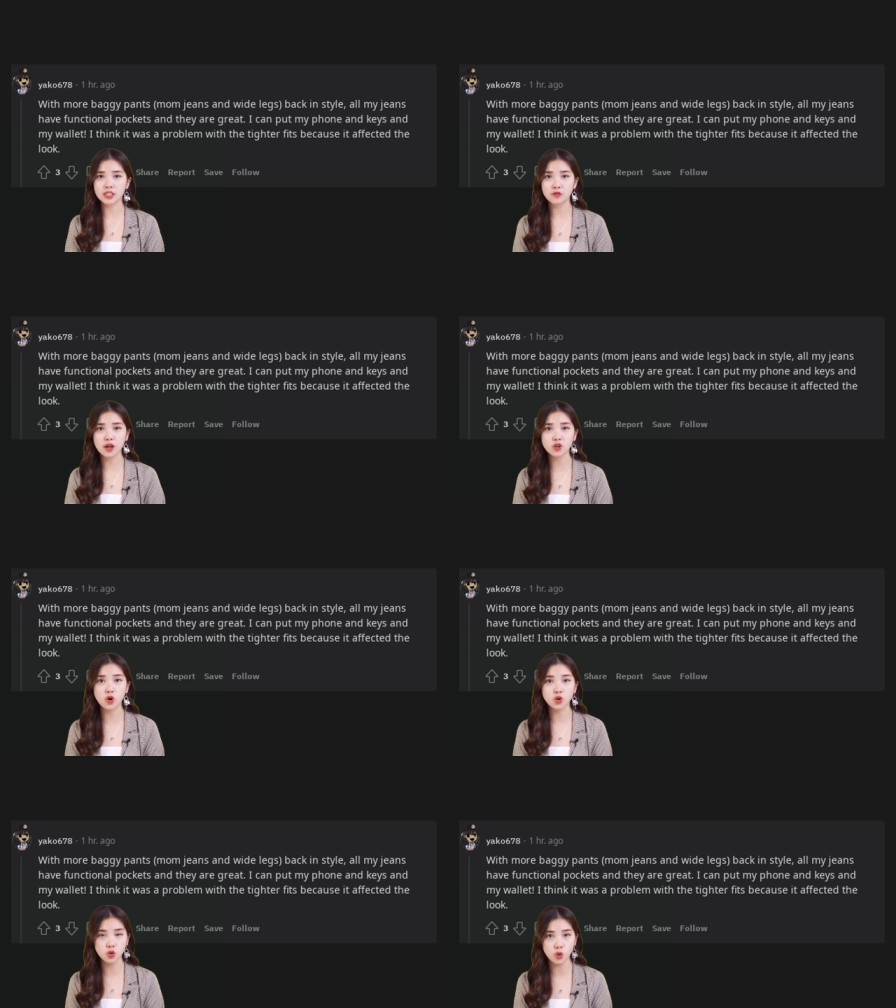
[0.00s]
All
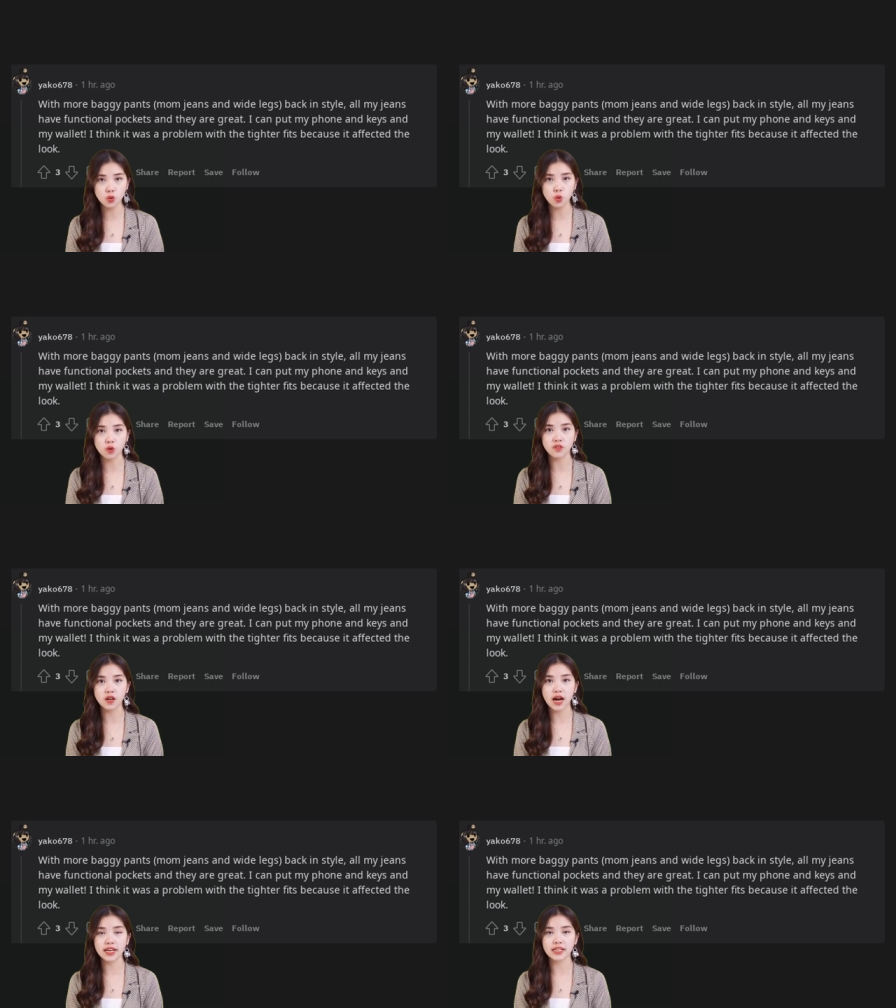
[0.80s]
my jeans have
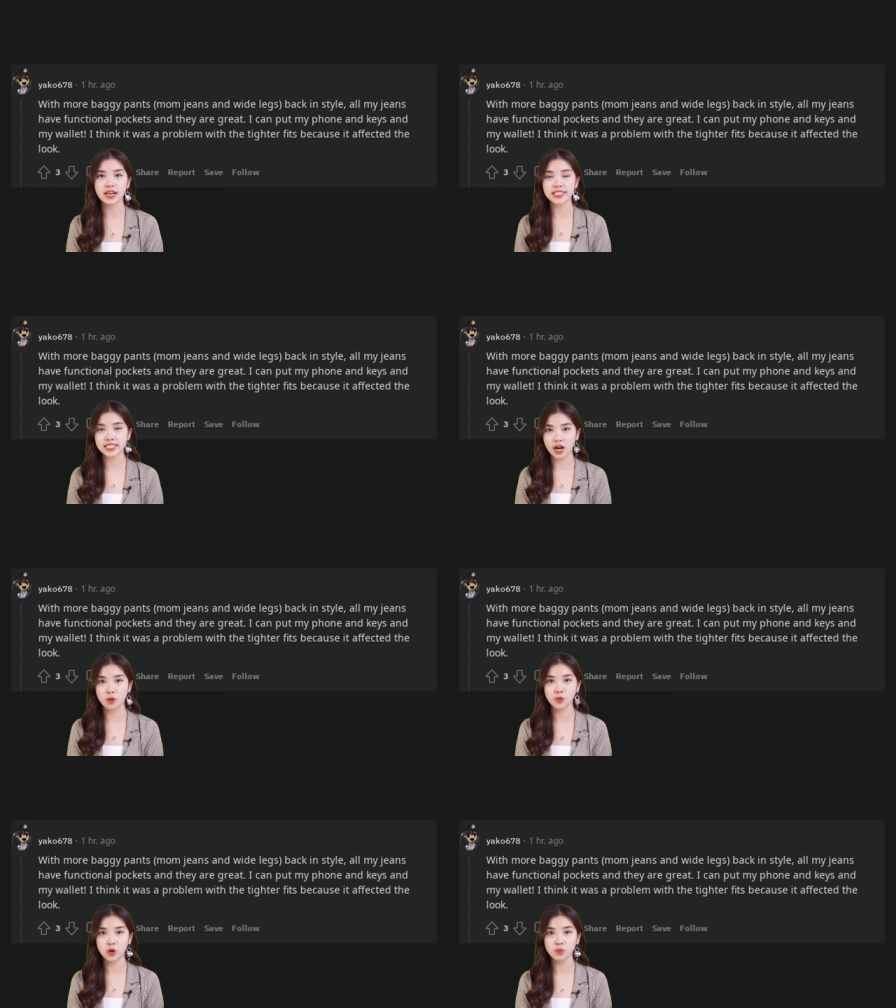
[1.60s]
functional
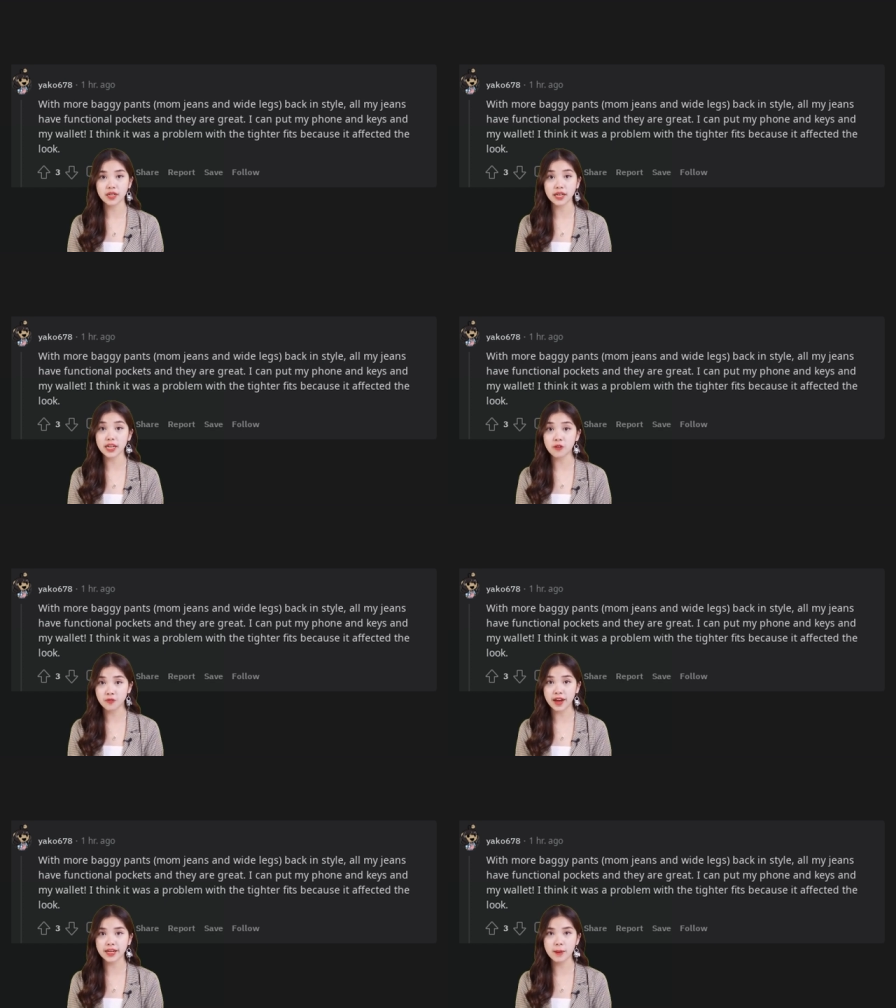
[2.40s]
pockets and they are
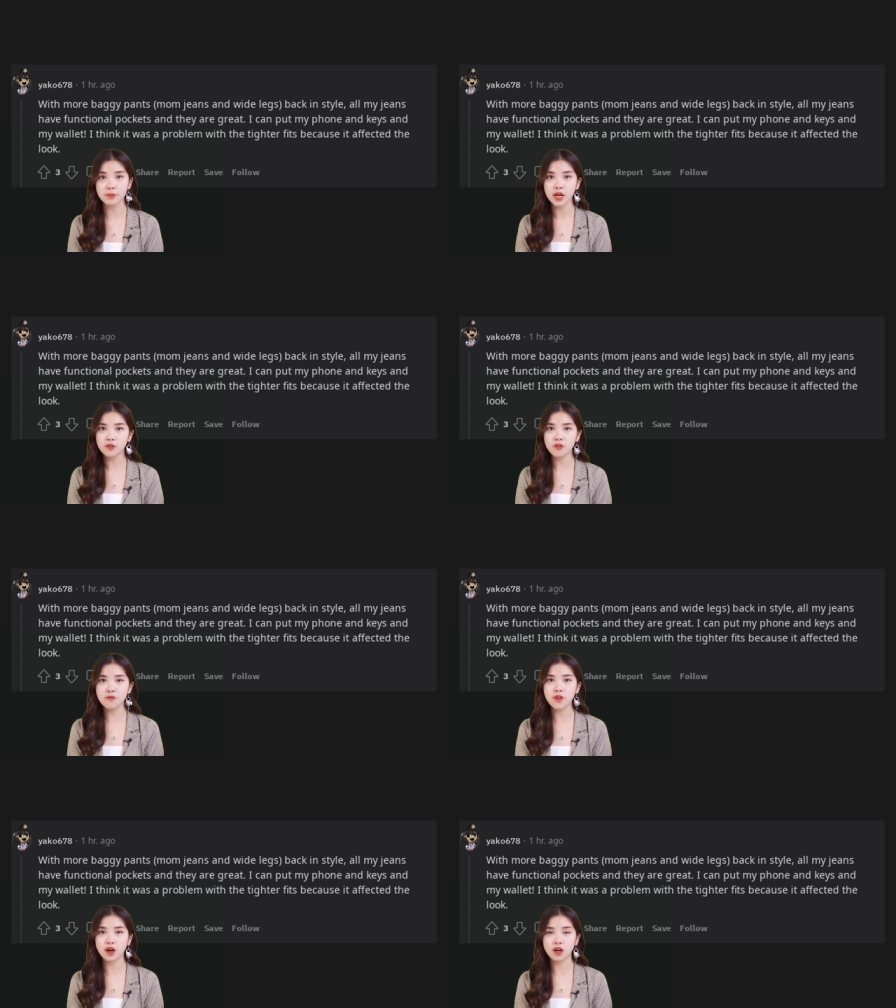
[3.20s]
great.
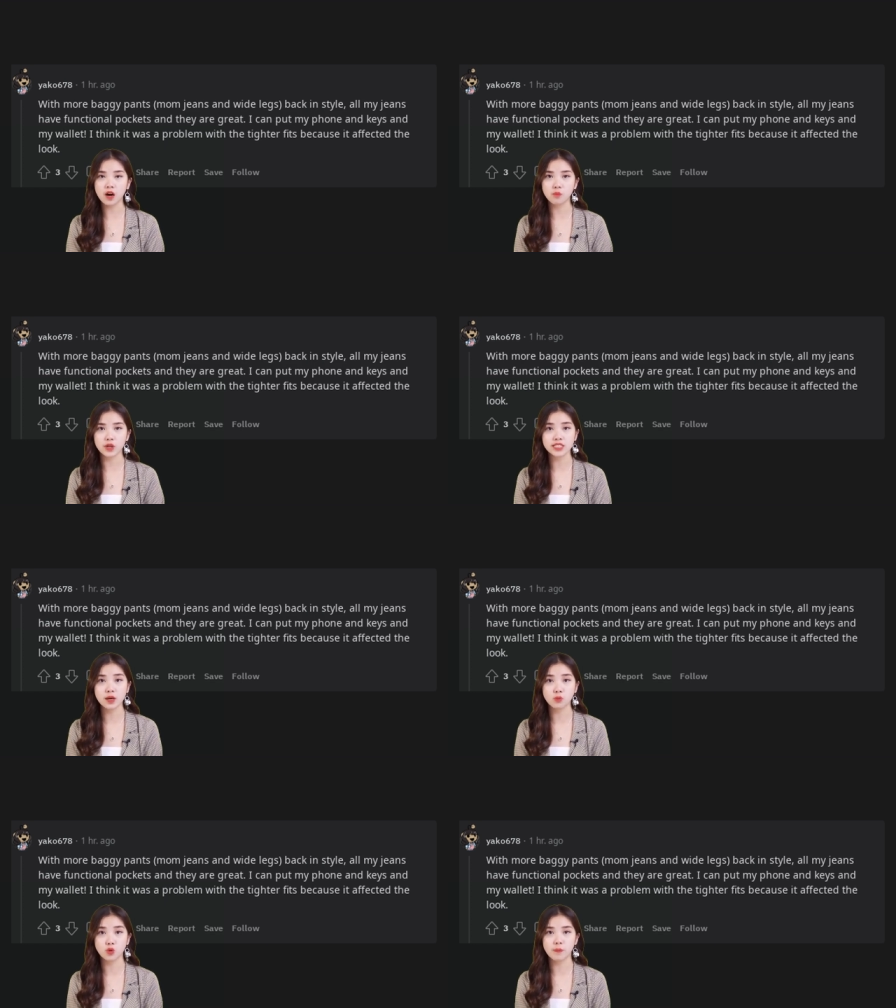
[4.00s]
I can put my
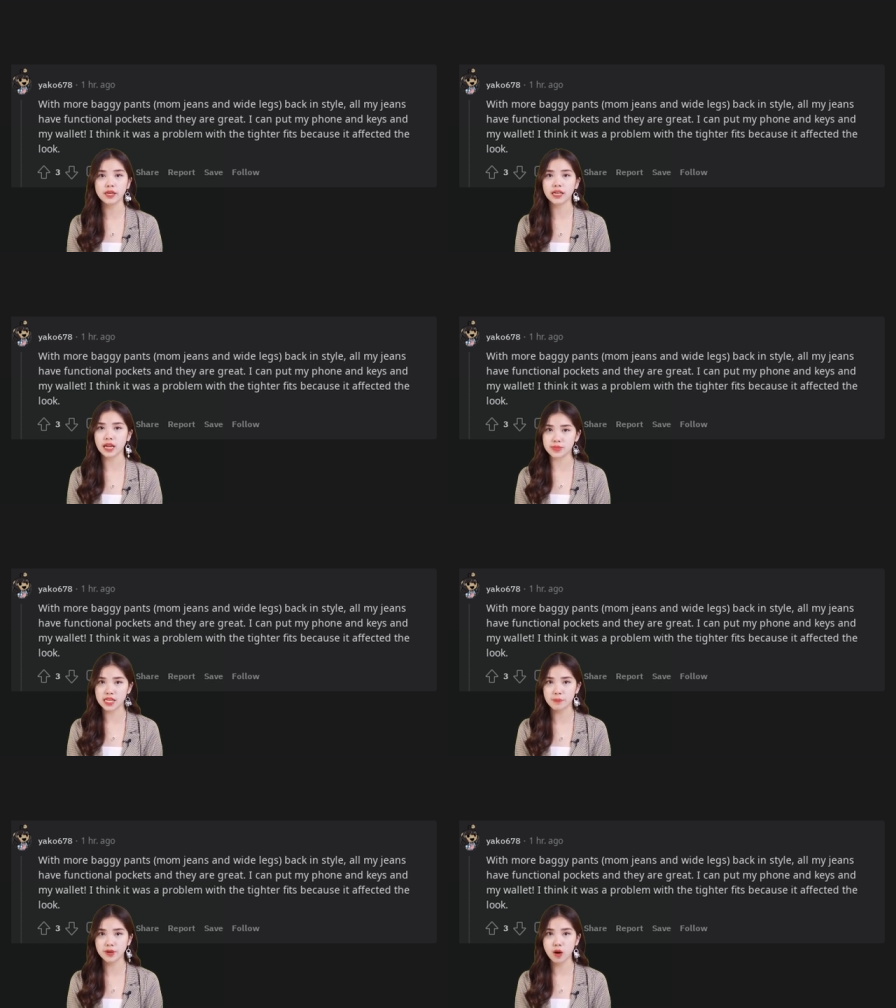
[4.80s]
phone and keys
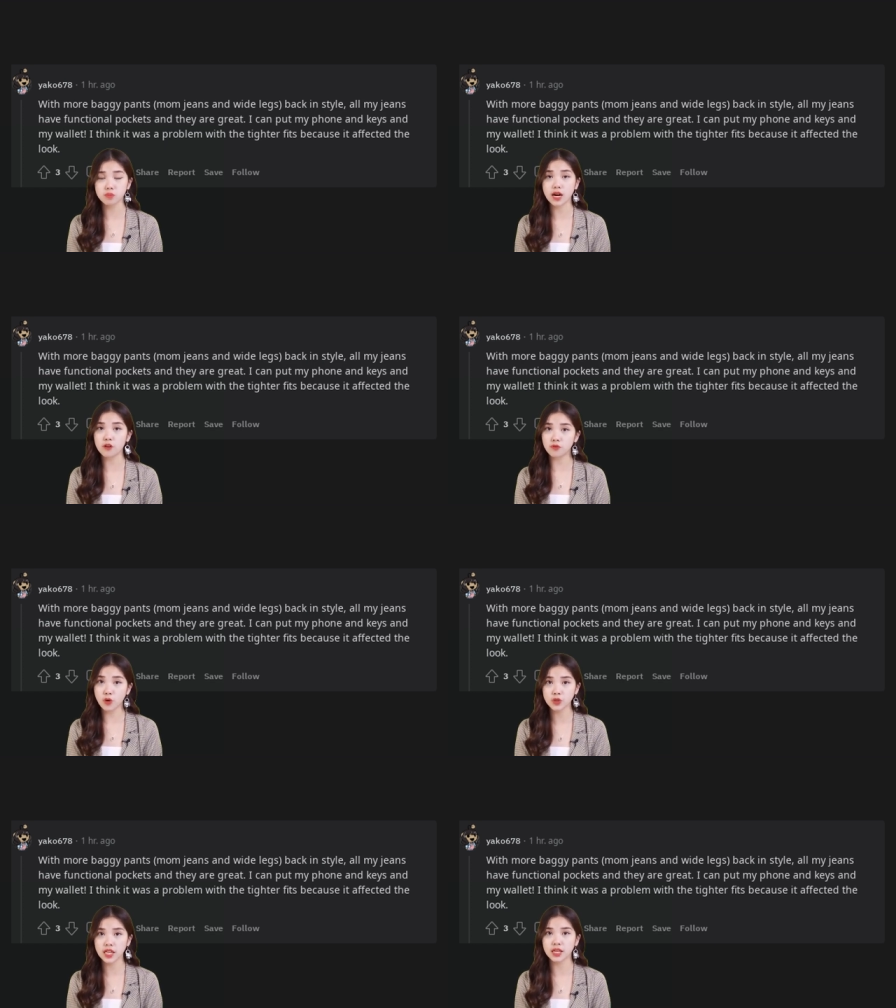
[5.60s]
in my wallet.
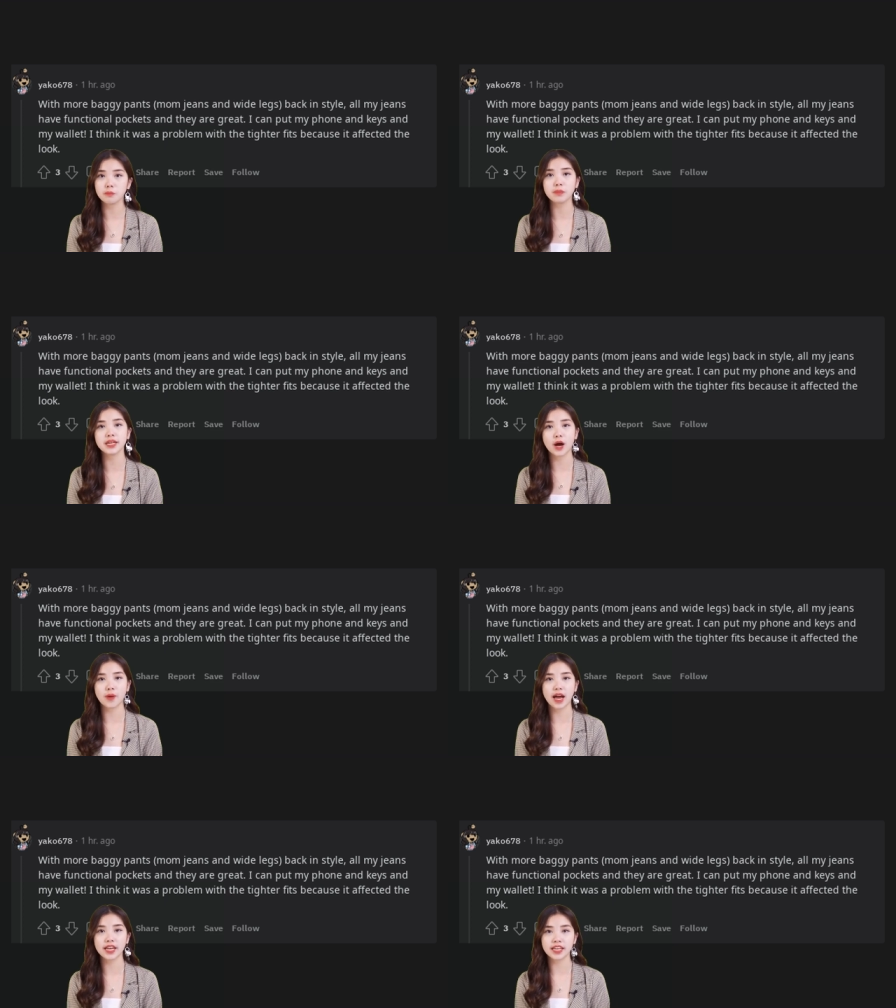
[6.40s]
I think it was a
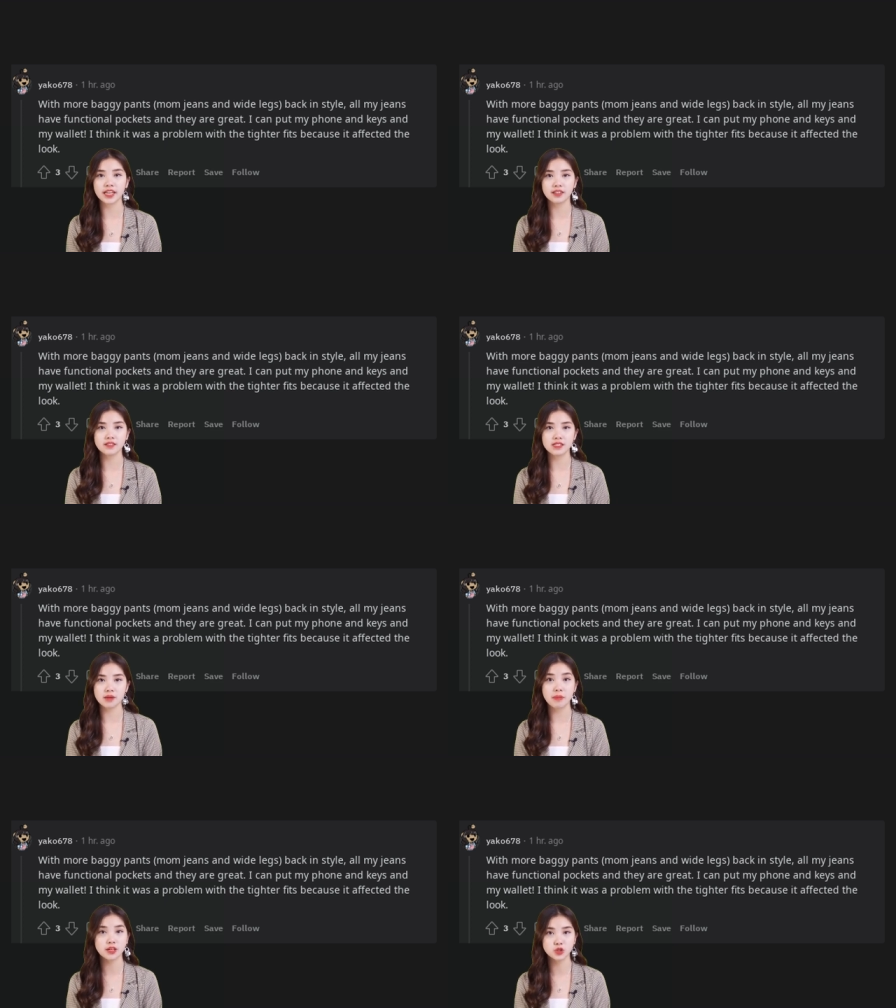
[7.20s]
problem with the
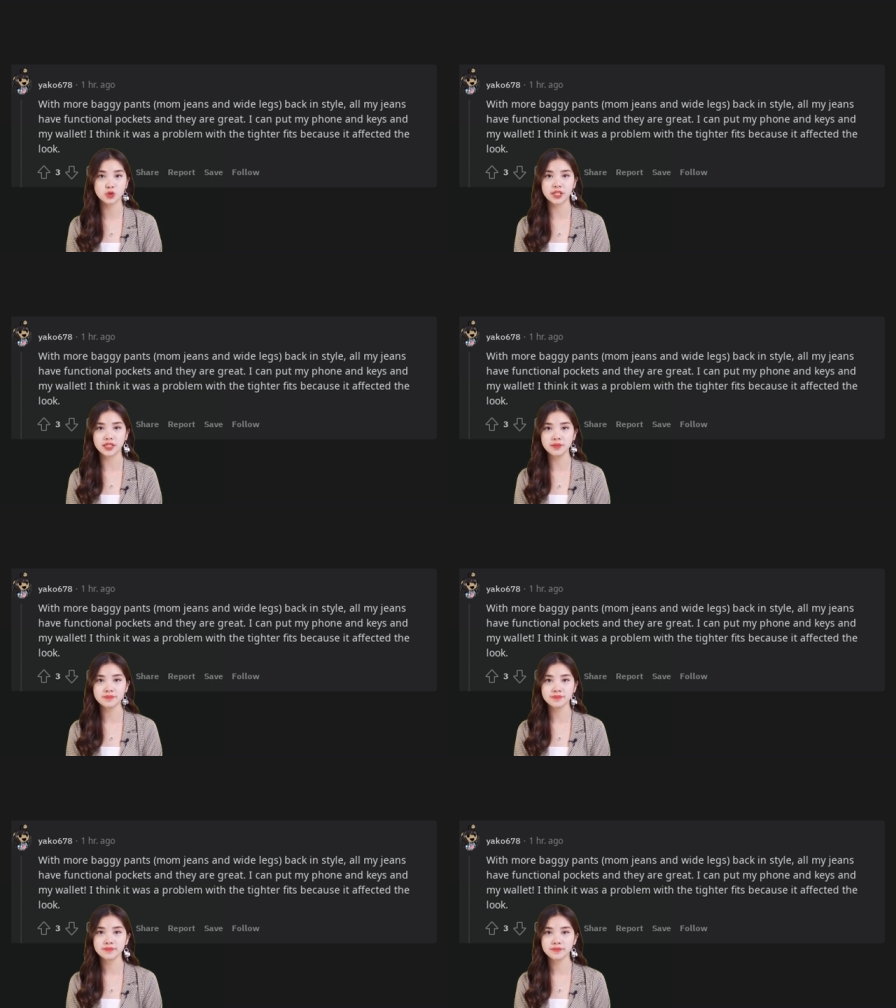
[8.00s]
tighter fits
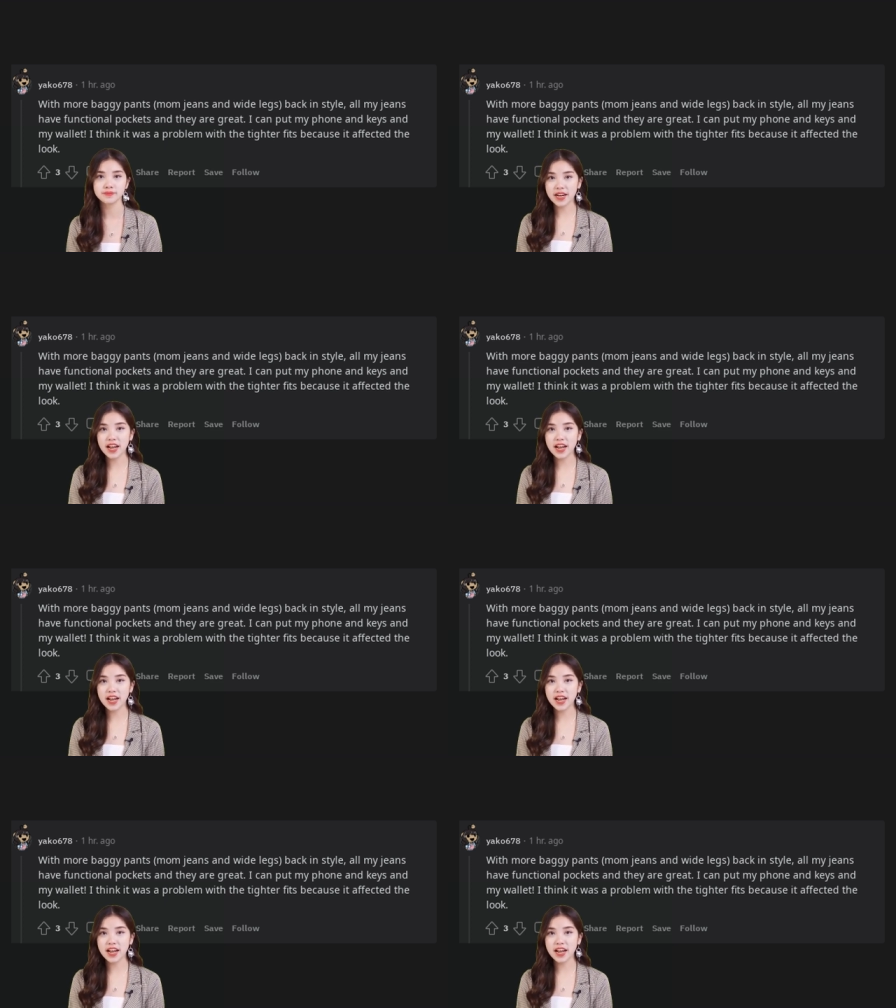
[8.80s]
because